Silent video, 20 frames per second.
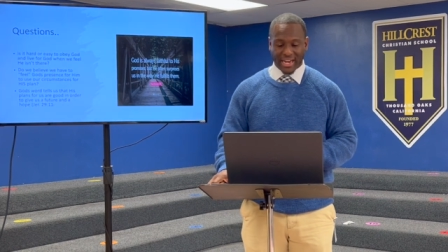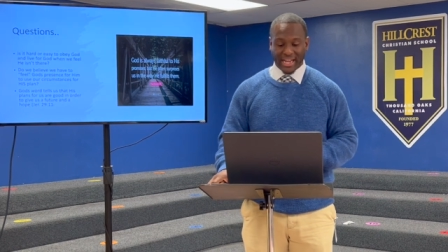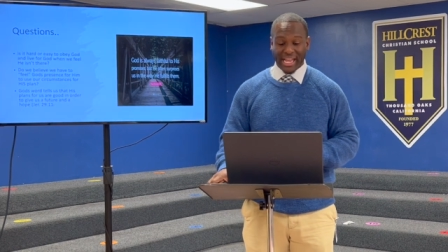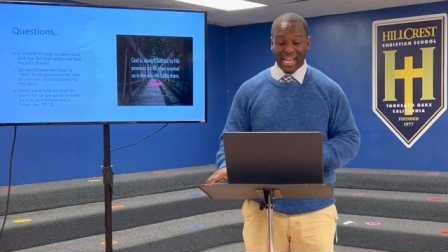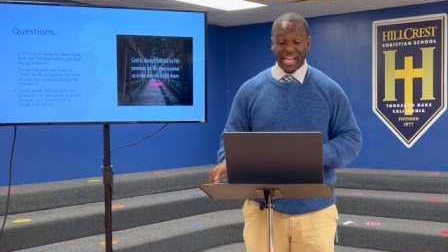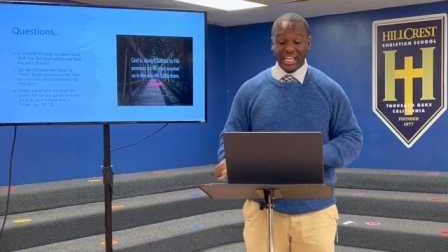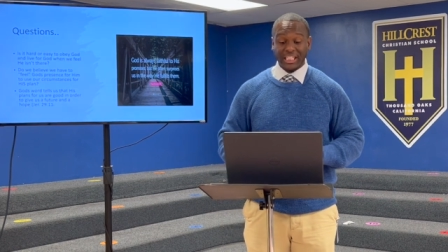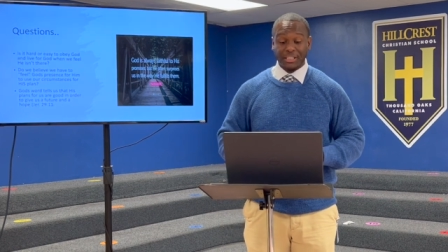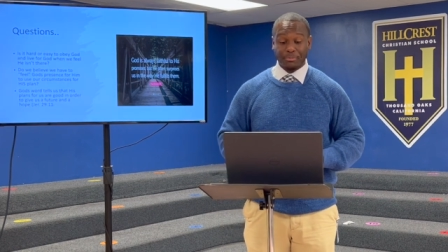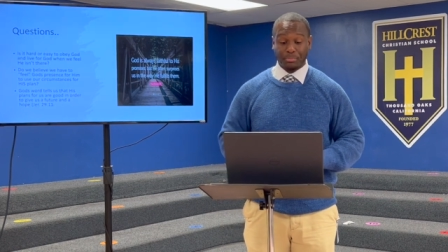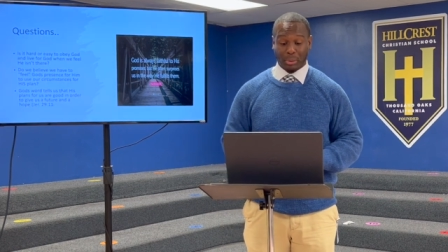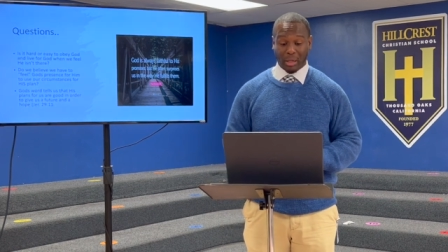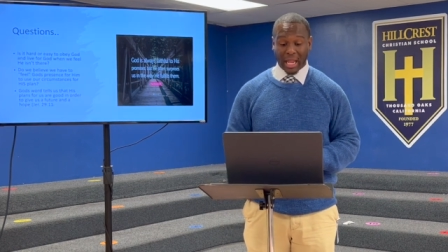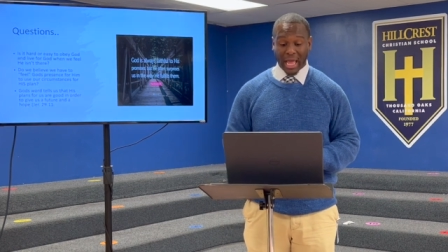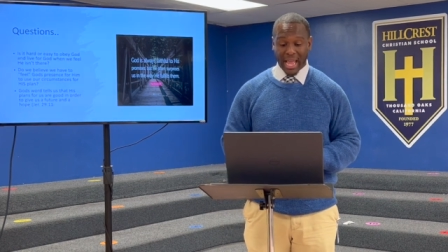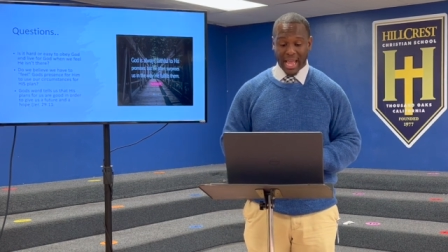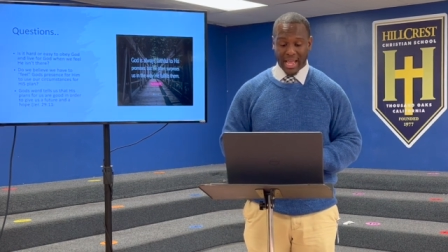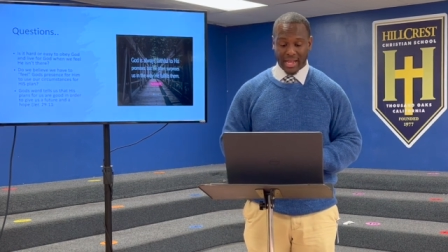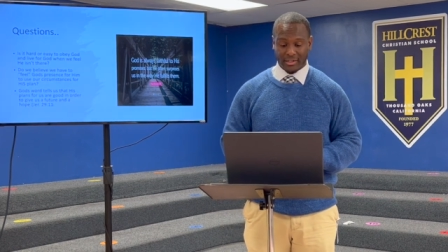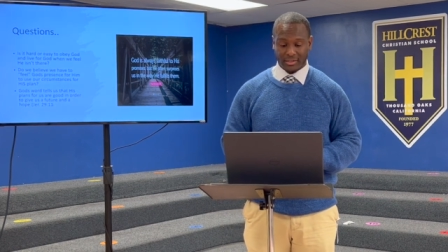his
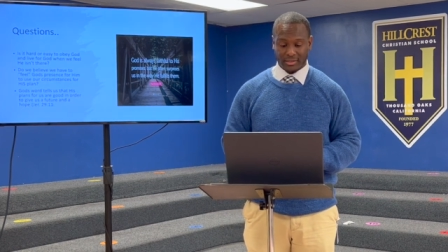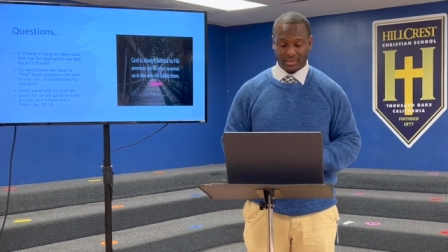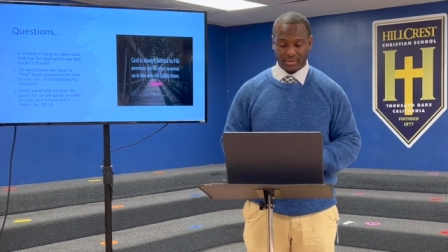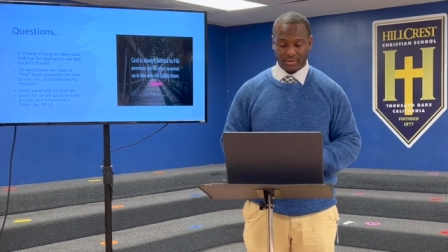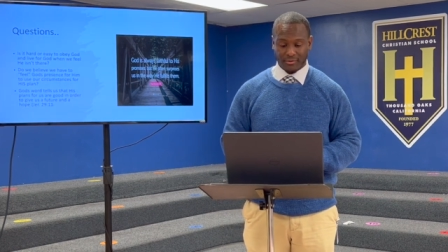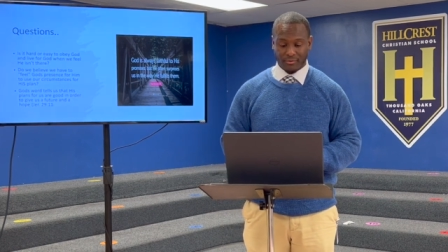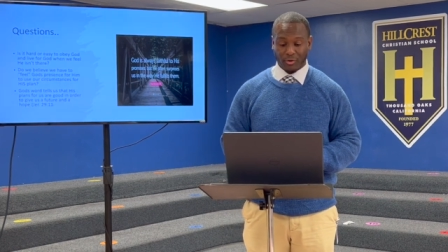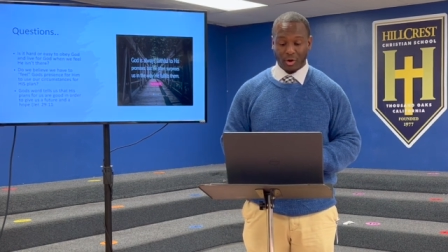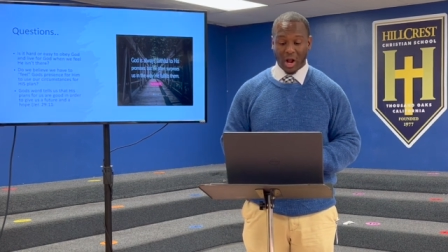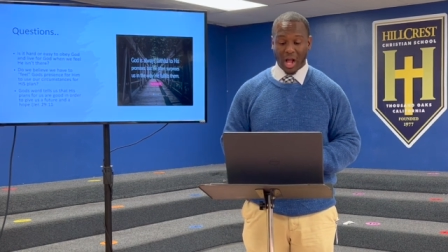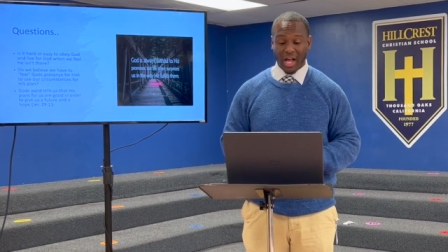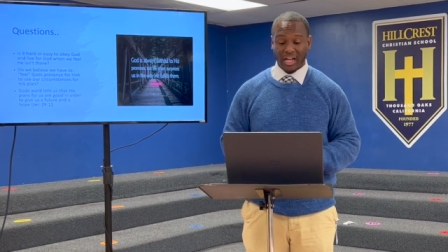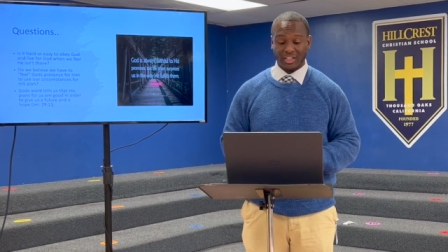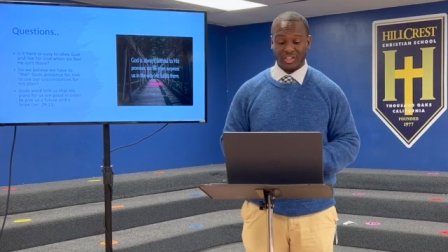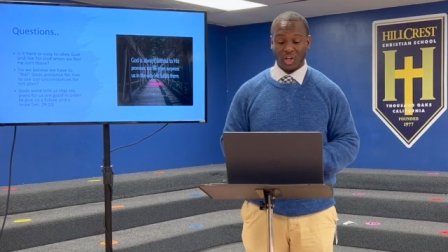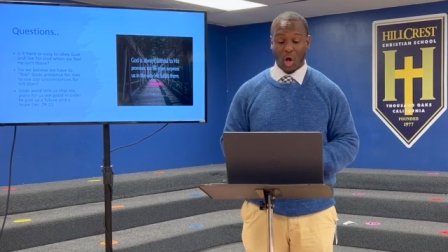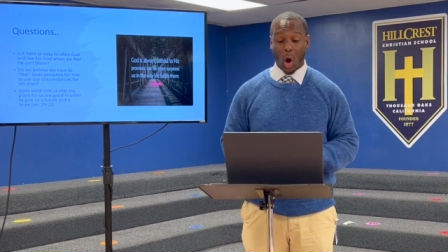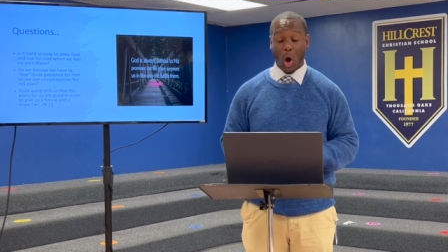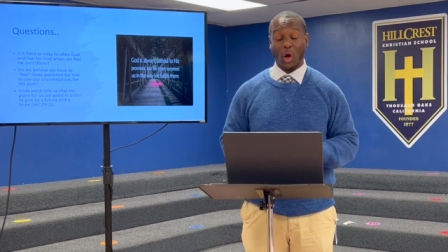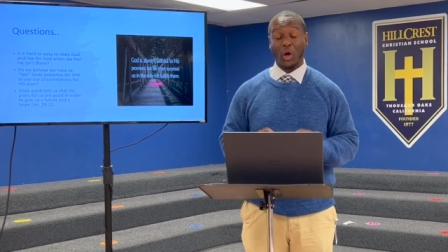plans for
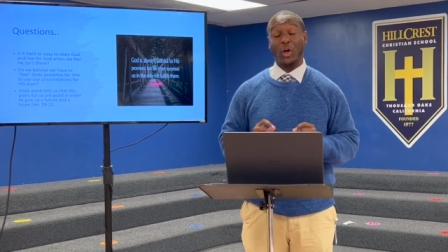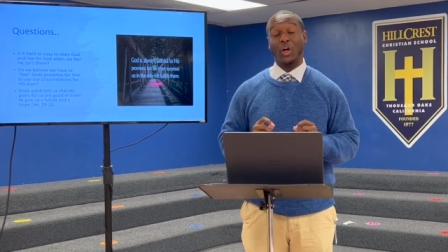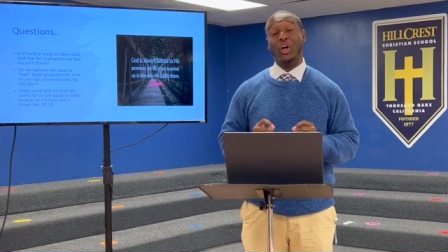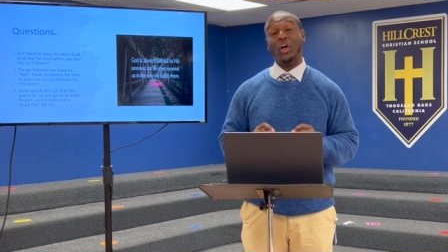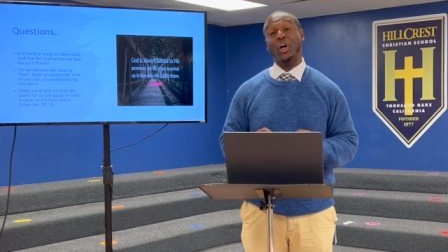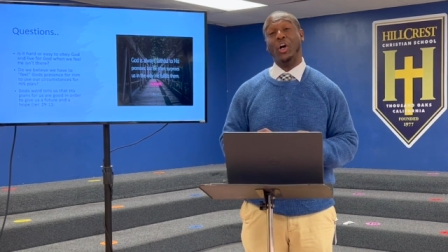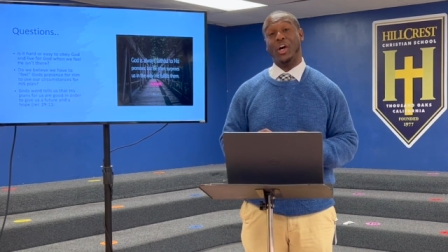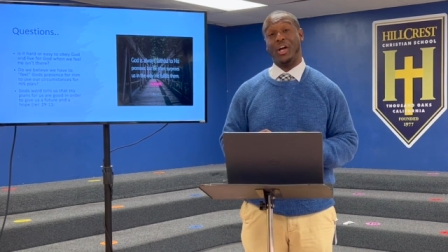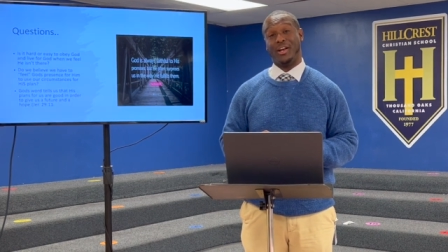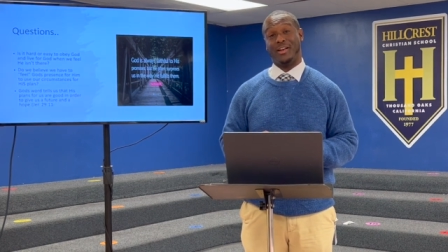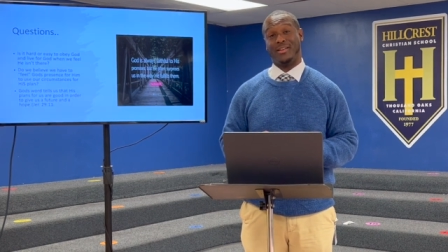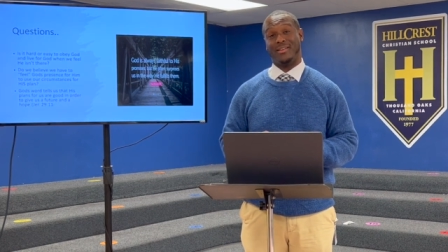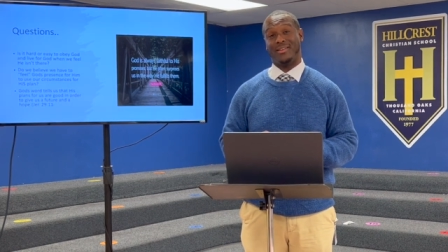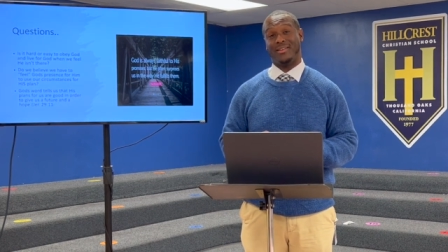us are good